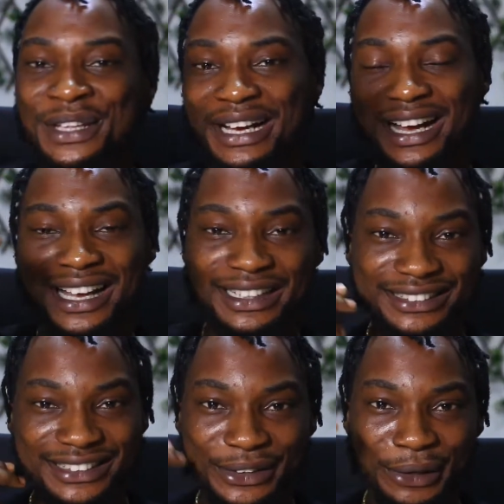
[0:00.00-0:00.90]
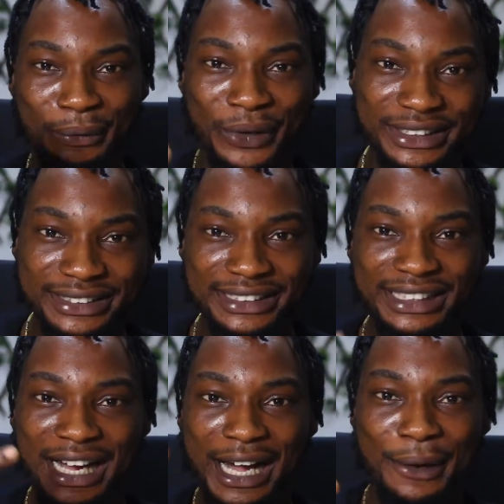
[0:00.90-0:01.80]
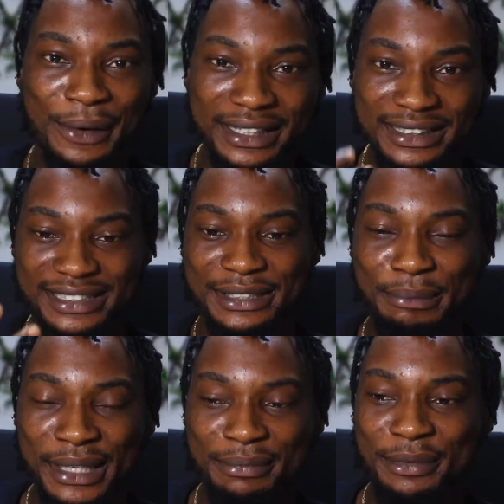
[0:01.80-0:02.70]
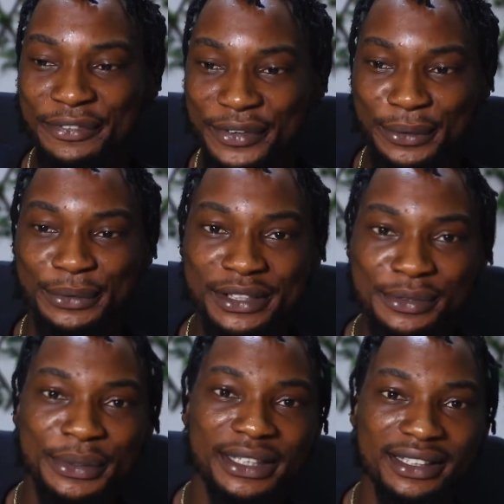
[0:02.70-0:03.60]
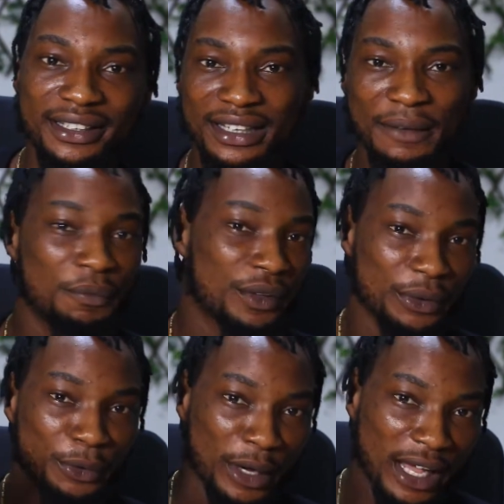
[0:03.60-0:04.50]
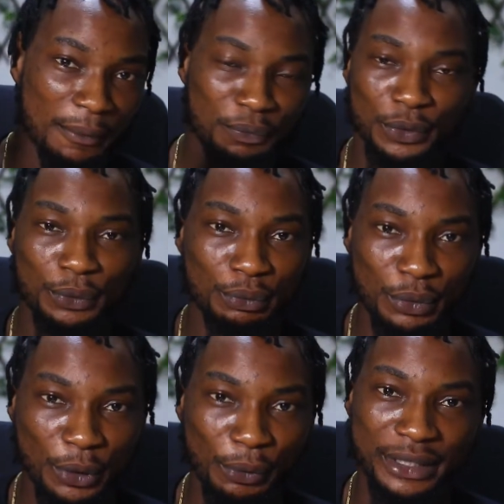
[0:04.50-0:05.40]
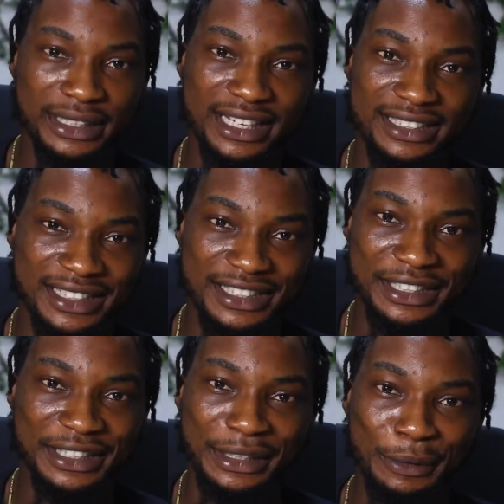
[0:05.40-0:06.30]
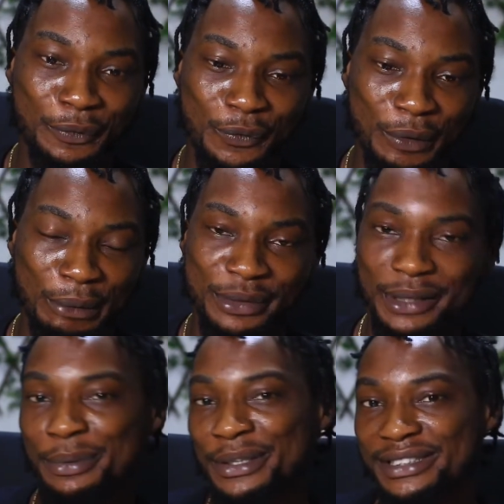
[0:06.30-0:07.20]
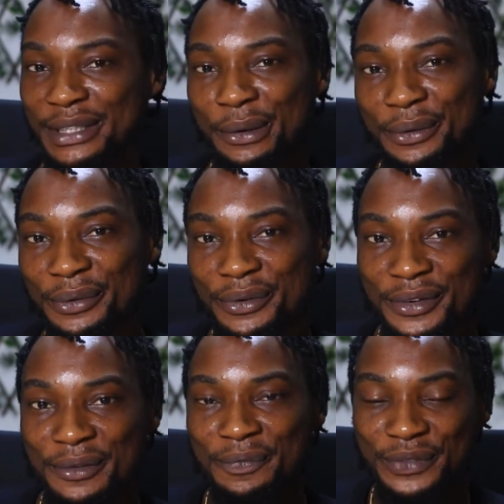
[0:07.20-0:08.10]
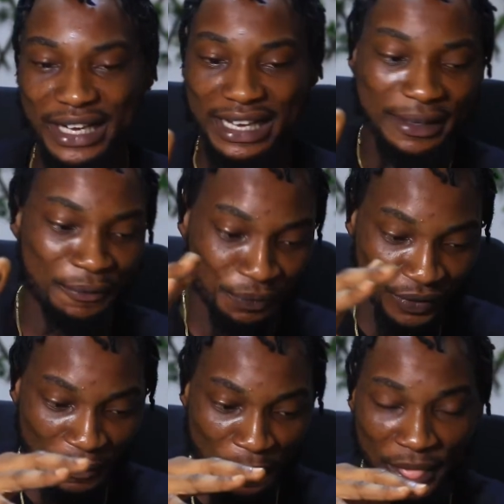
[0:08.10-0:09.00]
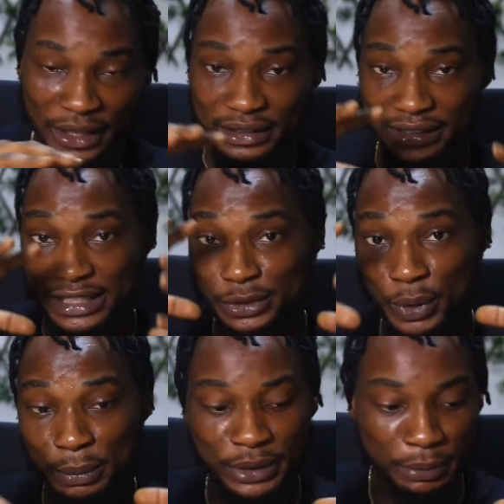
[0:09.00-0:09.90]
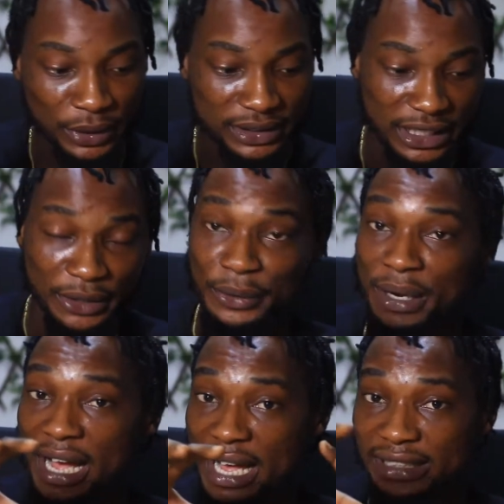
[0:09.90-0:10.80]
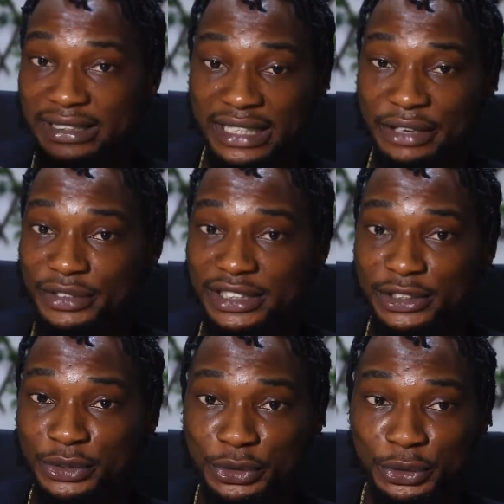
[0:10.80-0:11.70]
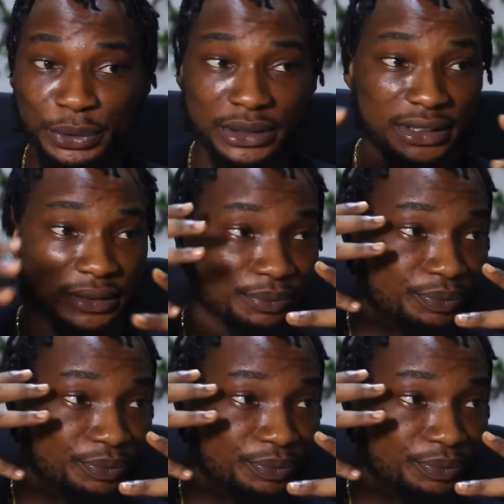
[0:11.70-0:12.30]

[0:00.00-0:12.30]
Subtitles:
and you're wondering, how can this thing make me feel this way? You are already existing in the Web 3.0. That this Web 3.0 has everything to do with